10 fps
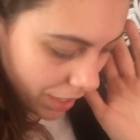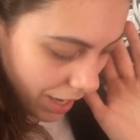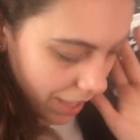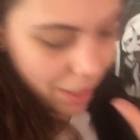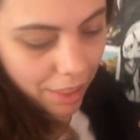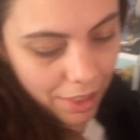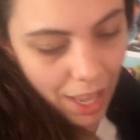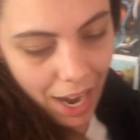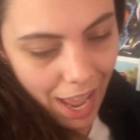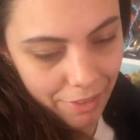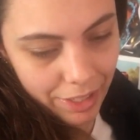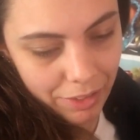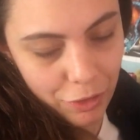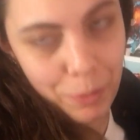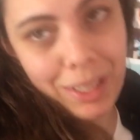other than that, I haven't.
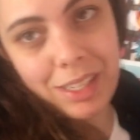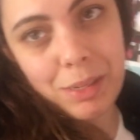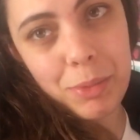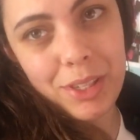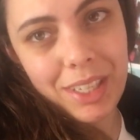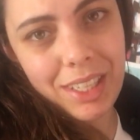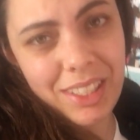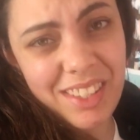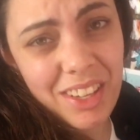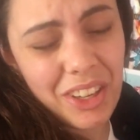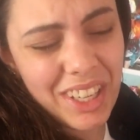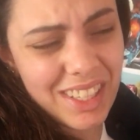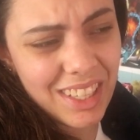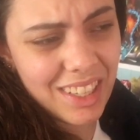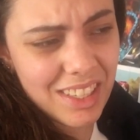I've just been listening to music because it's a lot
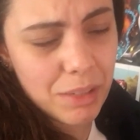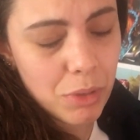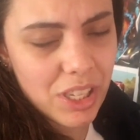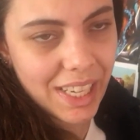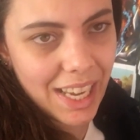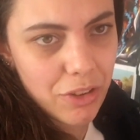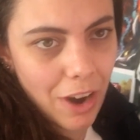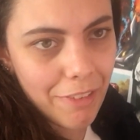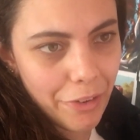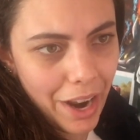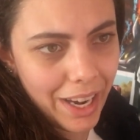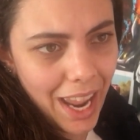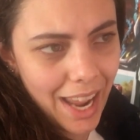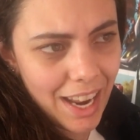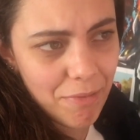easier to listen to music and drive around
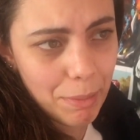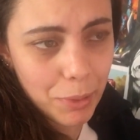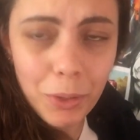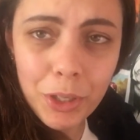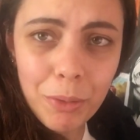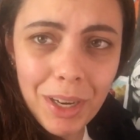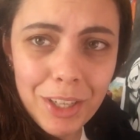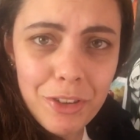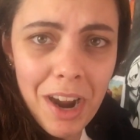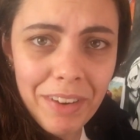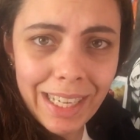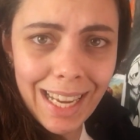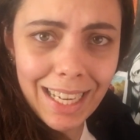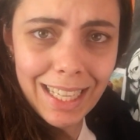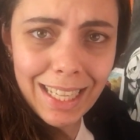and have people call you while you're driving
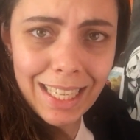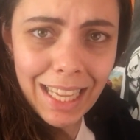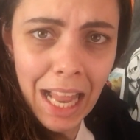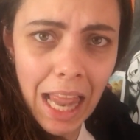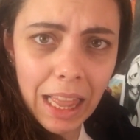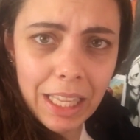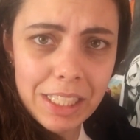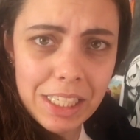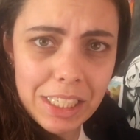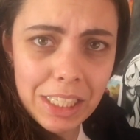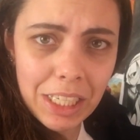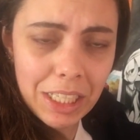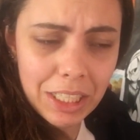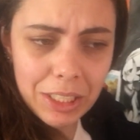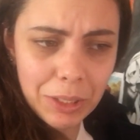and illegally
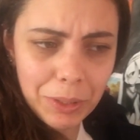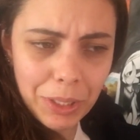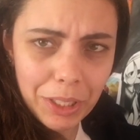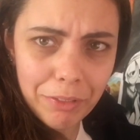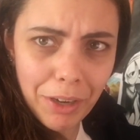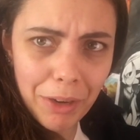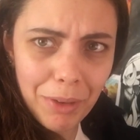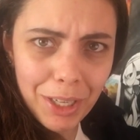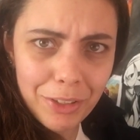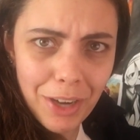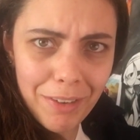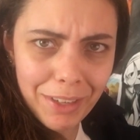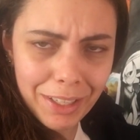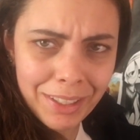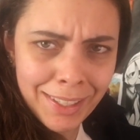talk on the phone while you're
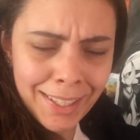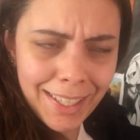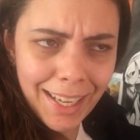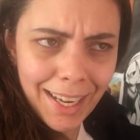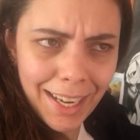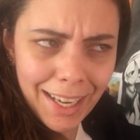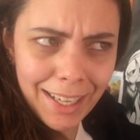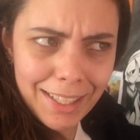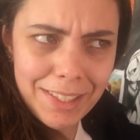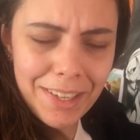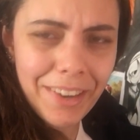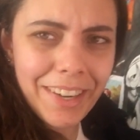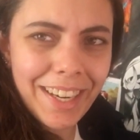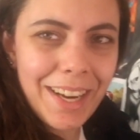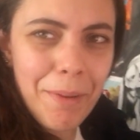driving.
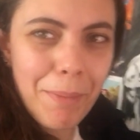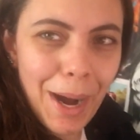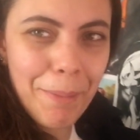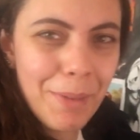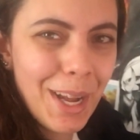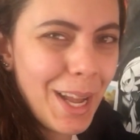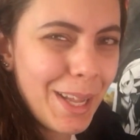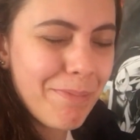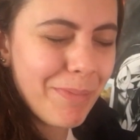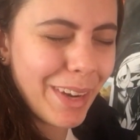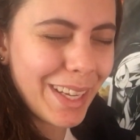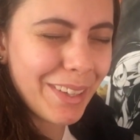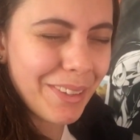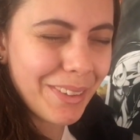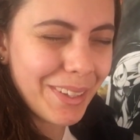Sorry, Mum, but
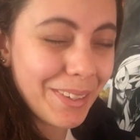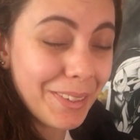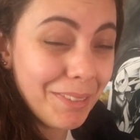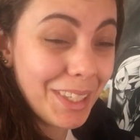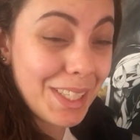you're the one who called me